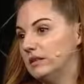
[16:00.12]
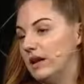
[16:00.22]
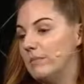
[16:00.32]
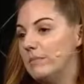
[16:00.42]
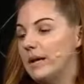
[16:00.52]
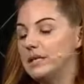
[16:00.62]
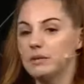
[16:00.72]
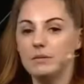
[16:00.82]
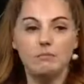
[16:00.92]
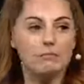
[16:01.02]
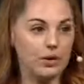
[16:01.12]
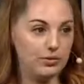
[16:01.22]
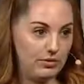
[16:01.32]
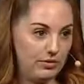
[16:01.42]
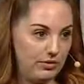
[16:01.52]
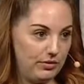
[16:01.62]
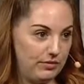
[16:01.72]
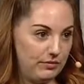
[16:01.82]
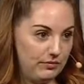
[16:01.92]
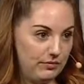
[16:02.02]
a momentum in both.
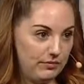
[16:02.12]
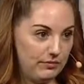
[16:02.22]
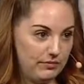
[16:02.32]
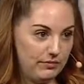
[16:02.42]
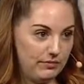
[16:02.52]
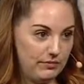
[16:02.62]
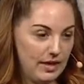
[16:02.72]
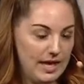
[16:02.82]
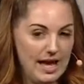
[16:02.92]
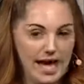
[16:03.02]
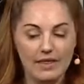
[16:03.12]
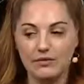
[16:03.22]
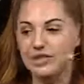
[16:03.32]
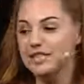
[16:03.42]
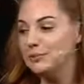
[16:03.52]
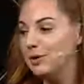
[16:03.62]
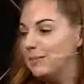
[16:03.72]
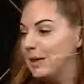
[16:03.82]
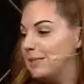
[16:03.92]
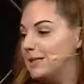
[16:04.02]
And the reason why
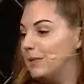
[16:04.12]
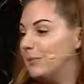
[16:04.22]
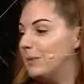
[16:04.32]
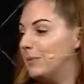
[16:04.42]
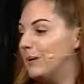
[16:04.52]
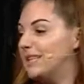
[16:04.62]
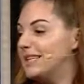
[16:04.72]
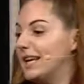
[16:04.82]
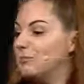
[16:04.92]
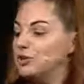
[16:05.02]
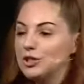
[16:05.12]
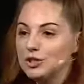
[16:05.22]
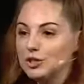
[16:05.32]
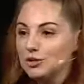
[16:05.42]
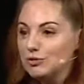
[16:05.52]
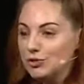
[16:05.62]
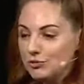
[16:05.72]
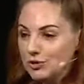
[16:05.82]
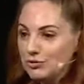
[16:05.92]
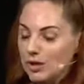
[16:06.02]
maybe some people might say, I'm just going to
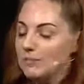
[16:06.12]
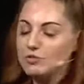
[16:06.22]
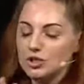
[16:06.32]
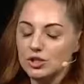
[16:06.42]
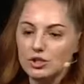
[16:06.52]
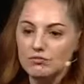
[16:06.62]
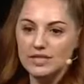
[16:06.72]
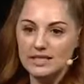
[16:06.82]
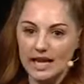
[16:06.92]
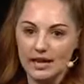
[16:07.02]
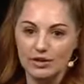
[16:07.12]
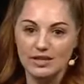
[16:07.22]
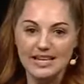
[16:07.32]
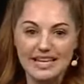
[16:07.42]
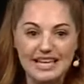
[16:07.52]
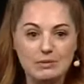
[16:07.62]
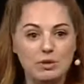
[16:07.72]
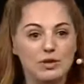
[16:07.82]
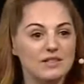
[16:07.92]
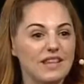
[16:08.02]
recruit, I'm just going to retail, is
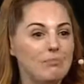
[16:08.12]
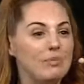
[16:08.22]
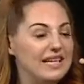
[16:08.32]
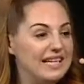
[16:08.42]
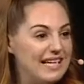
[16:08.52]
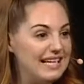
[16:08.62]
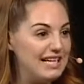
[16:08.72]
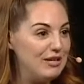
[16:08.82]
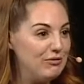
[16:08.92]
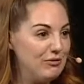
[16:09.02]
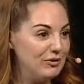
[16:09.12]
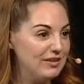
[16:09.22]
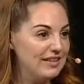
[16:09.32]
because they believe